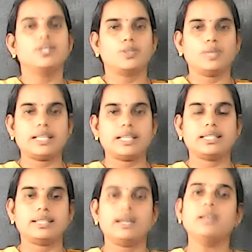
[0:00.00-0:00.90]
So these
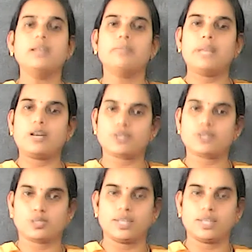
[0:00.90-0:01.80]
and that
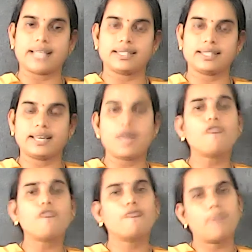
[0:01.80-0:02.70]
belongs to the category of
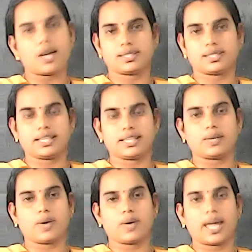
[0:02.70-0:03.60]
plastics.
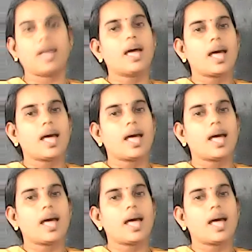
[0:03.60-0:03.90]
Okay.